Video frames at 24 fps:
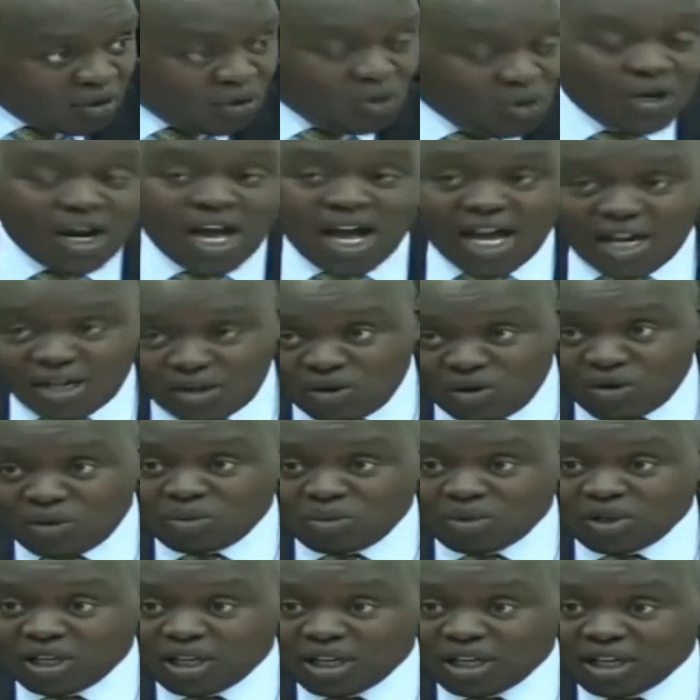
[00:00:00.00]
or hard
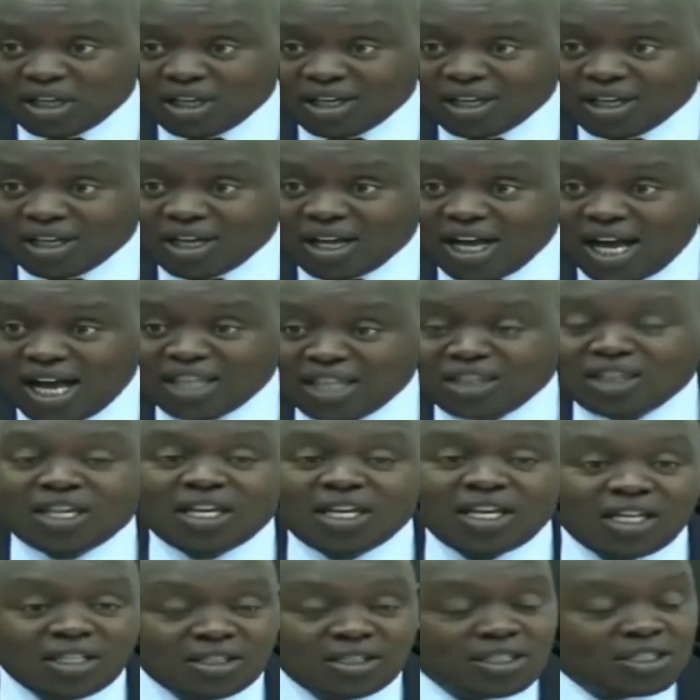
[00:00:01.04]
copy and
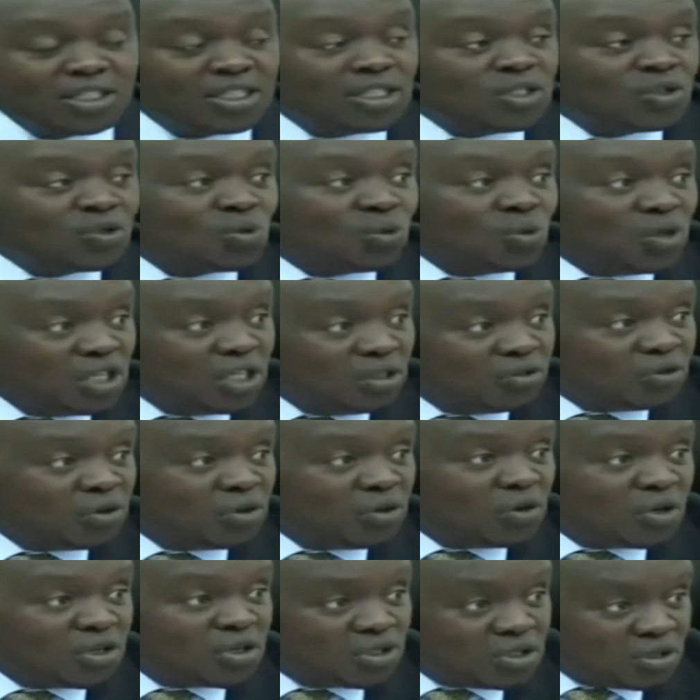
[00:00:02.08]
the entity to wait
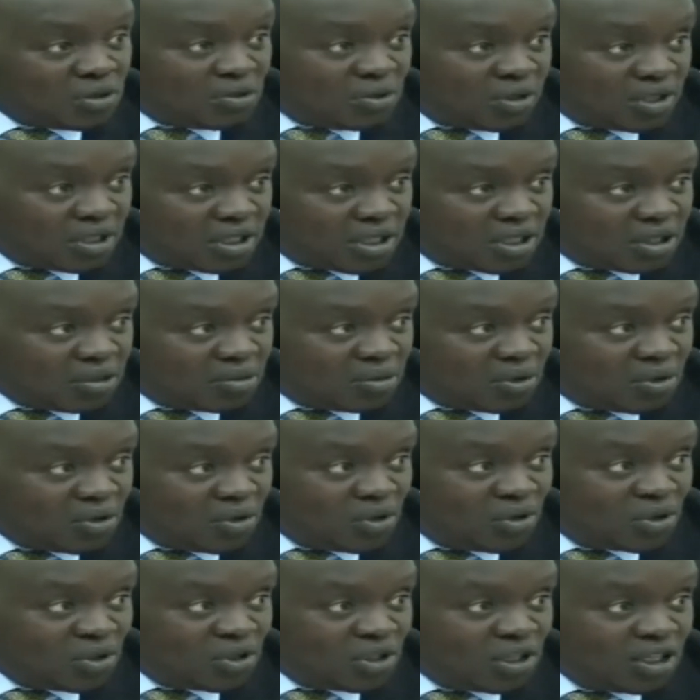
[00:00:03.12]
for consequences.
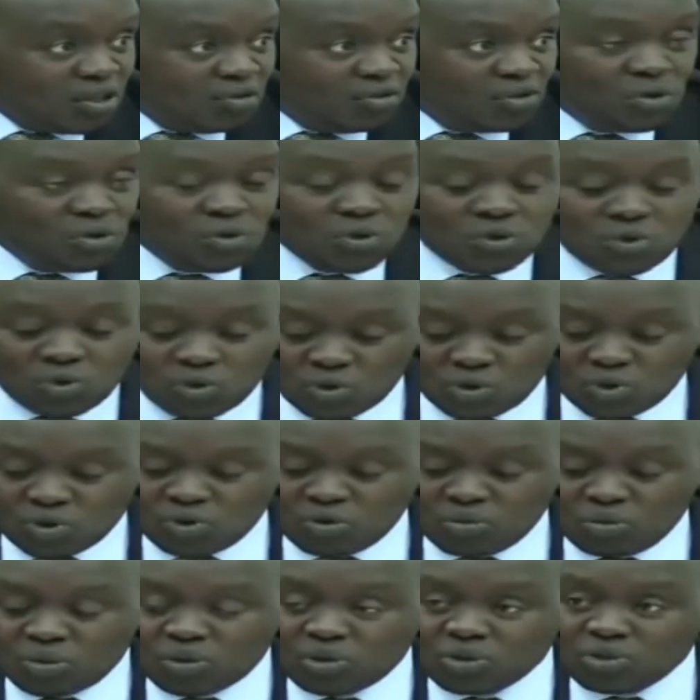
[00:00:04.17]
Because if you choose
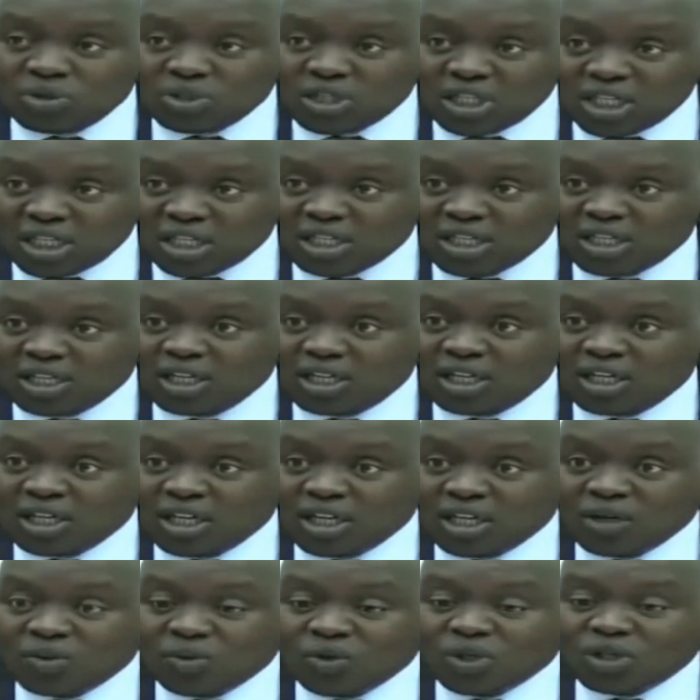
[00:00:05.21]
to proceed
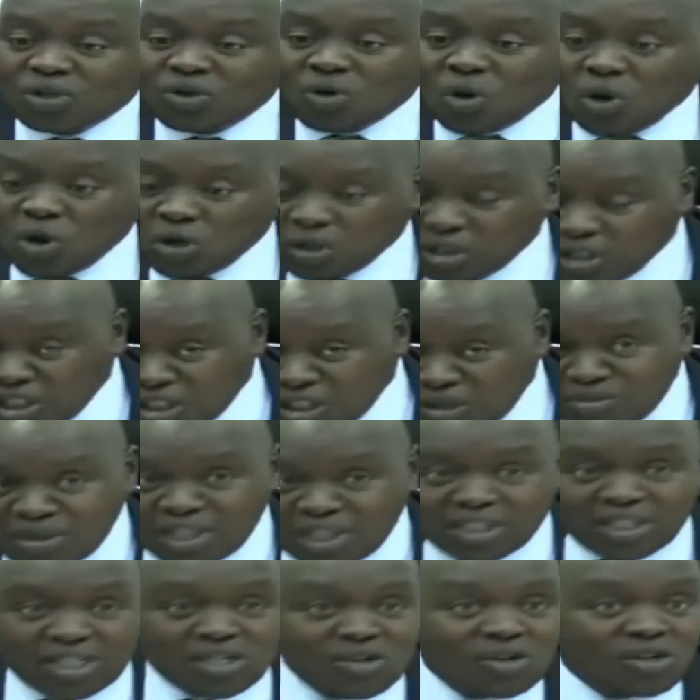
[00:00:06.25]
with all these
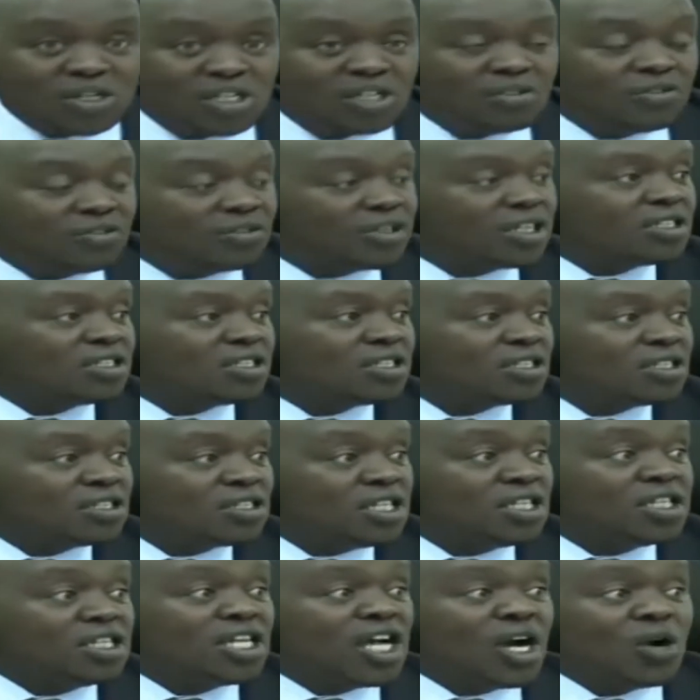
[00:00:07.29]
material differences,
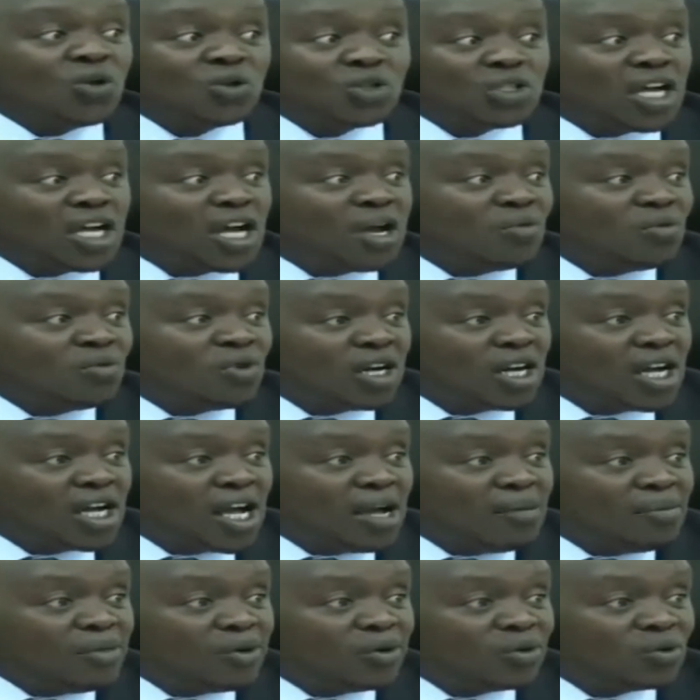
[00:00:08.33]
then the outcome will
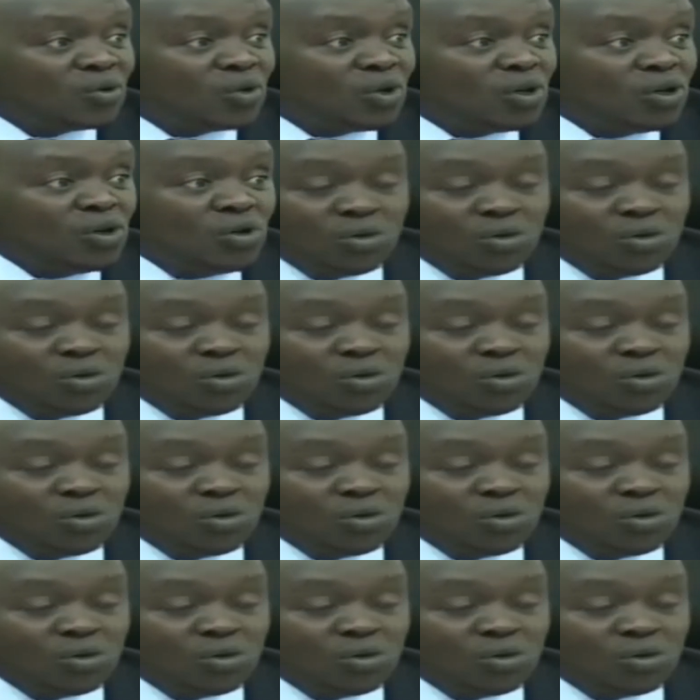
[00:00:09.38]
come out will